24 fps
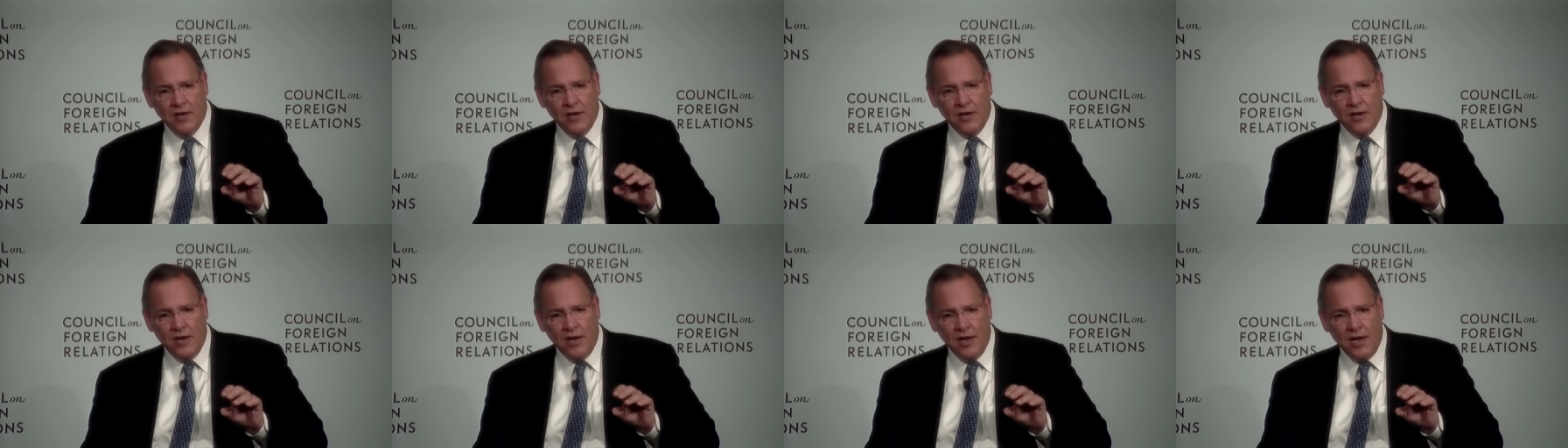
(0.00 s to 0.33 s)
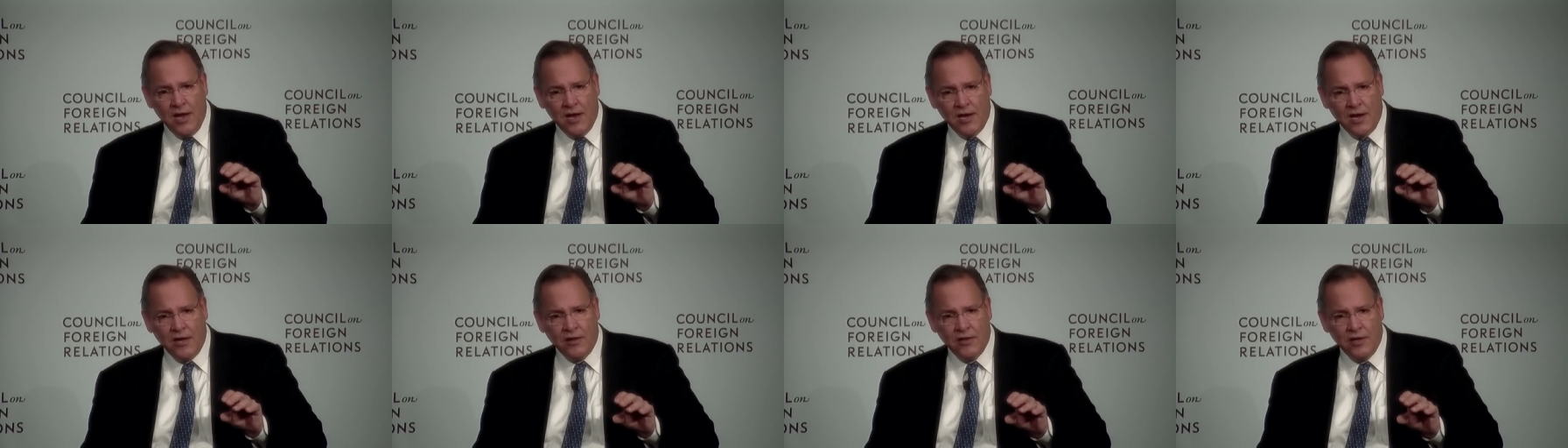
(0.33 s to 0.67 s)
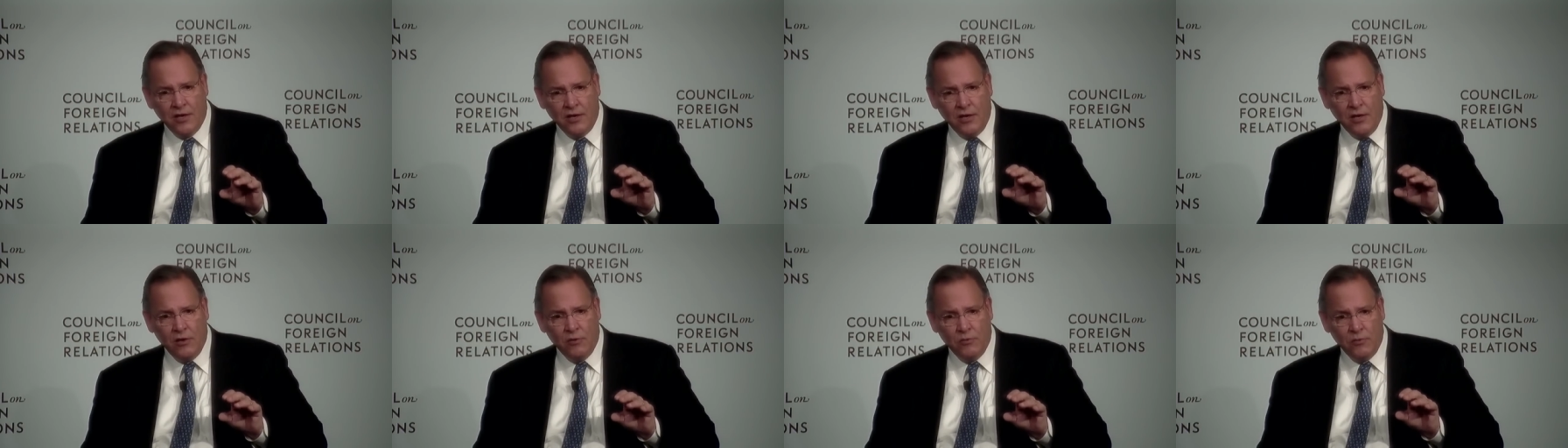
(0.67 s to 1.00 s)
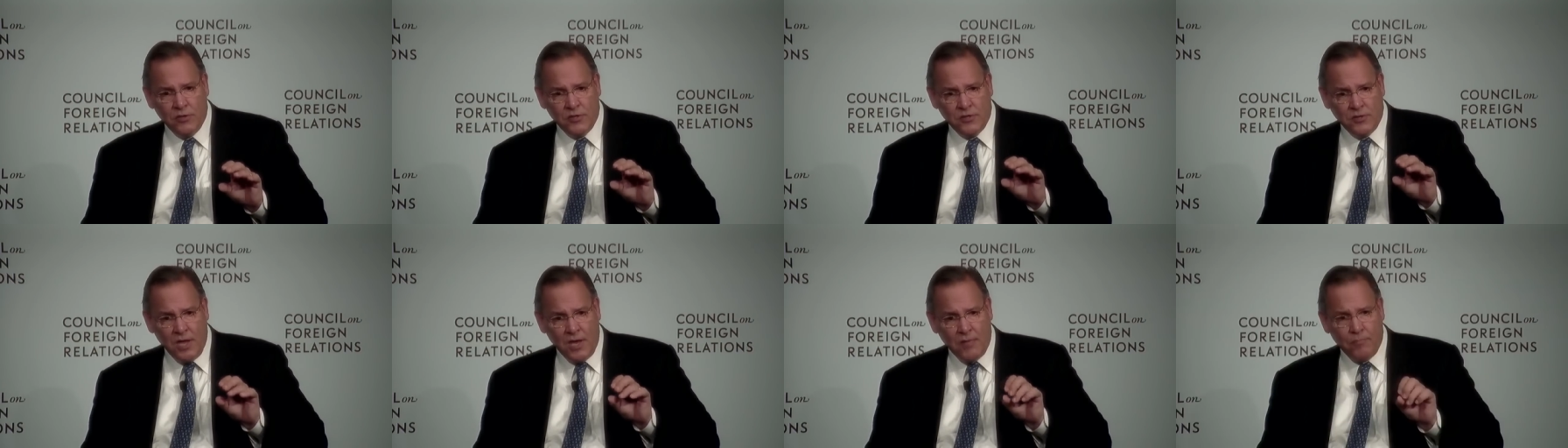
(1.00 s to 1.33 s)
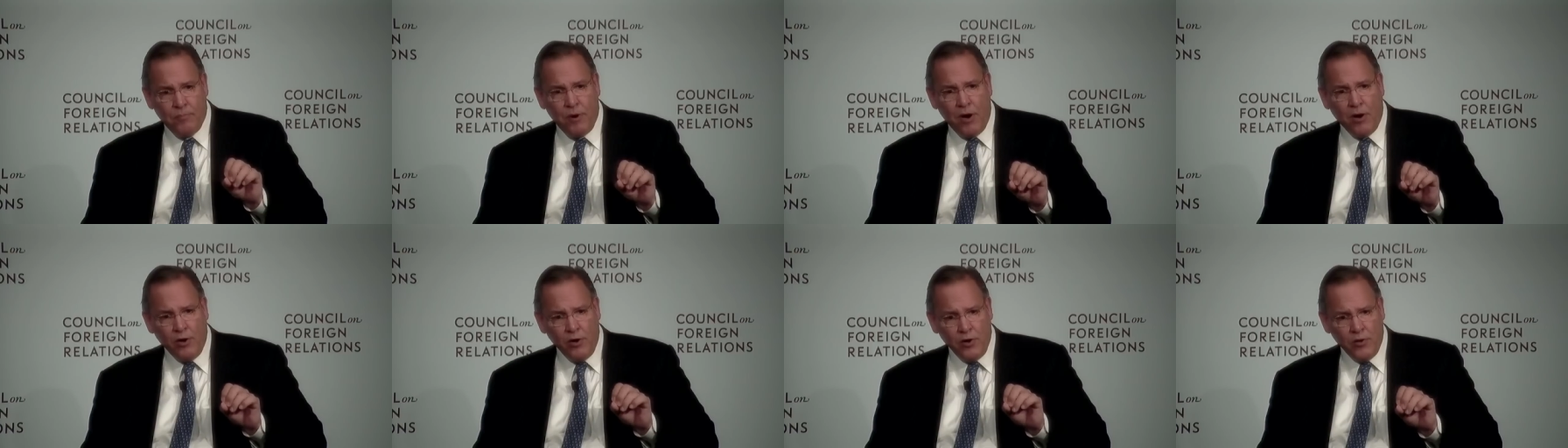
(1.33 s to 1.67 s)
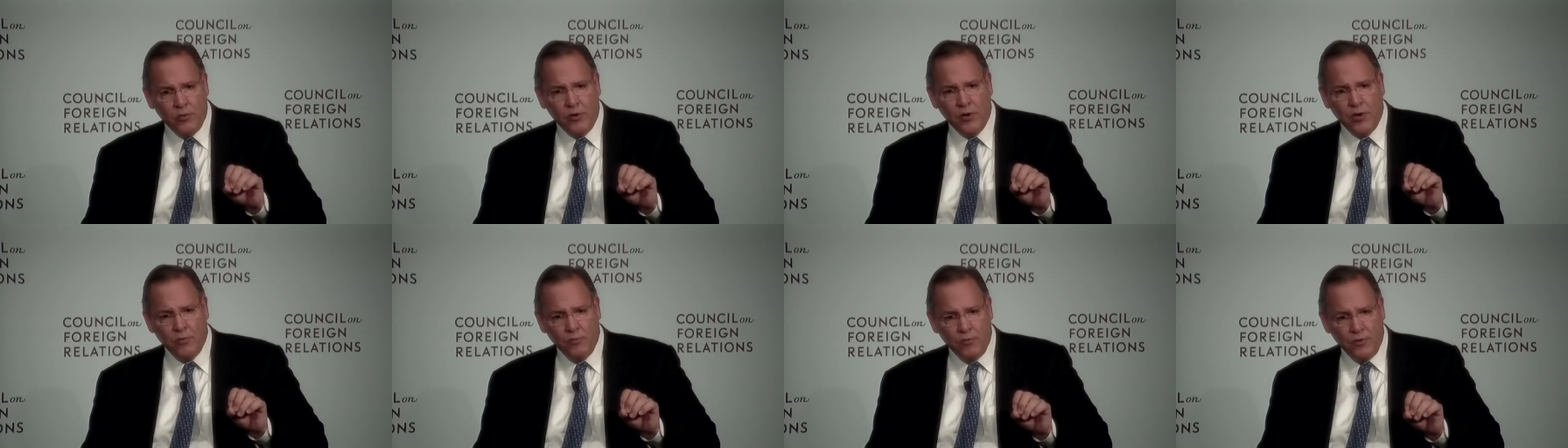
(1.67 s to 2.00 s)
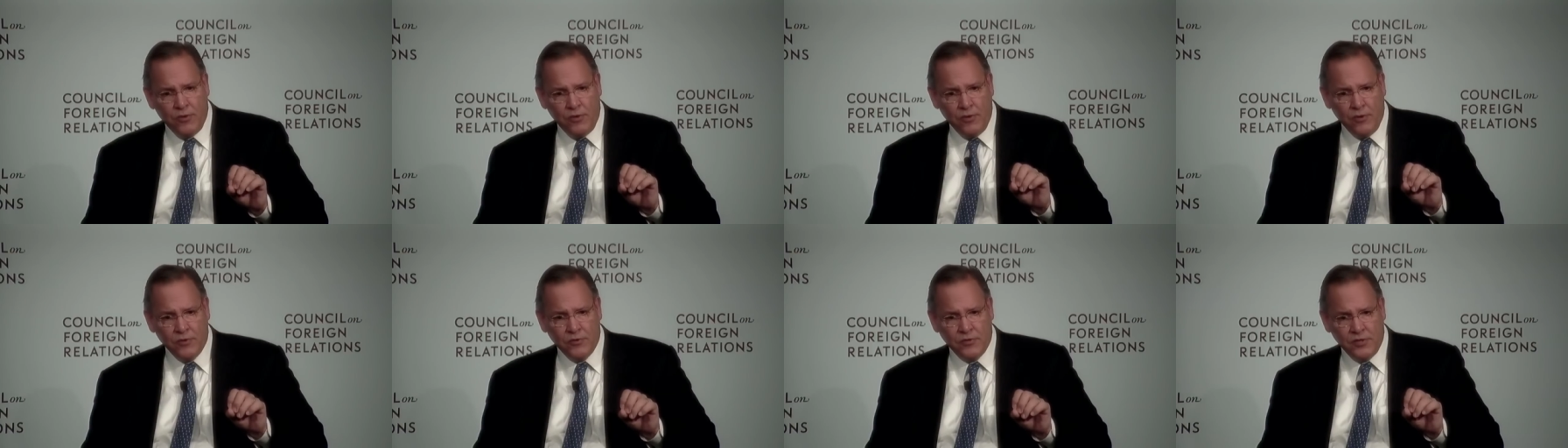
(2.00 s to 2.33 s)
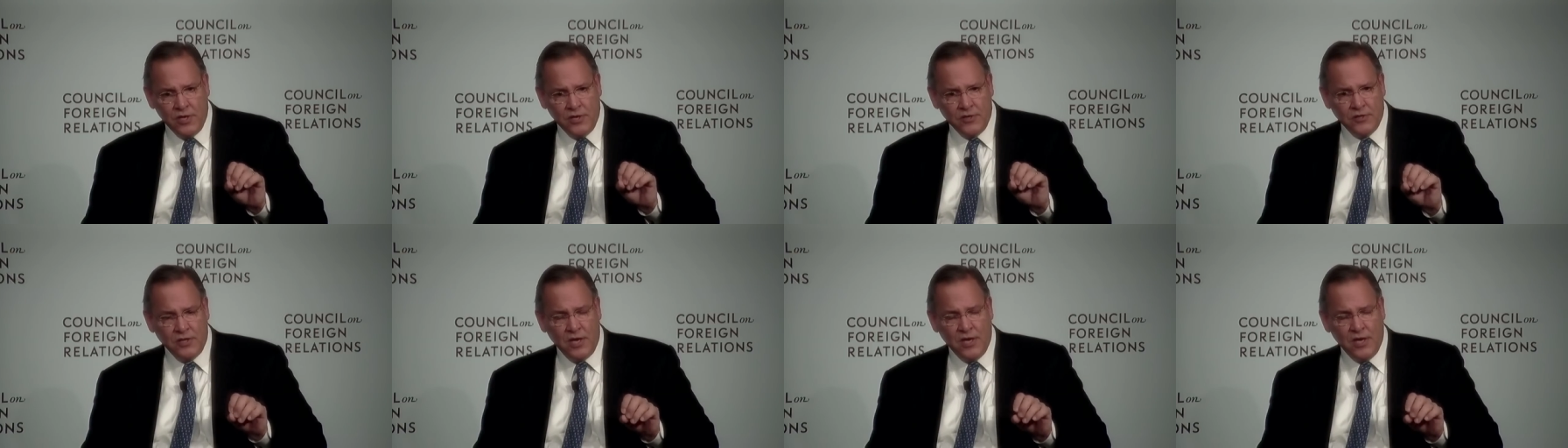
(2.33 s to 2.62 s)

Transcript: And I think, you know, it's that partnering with those in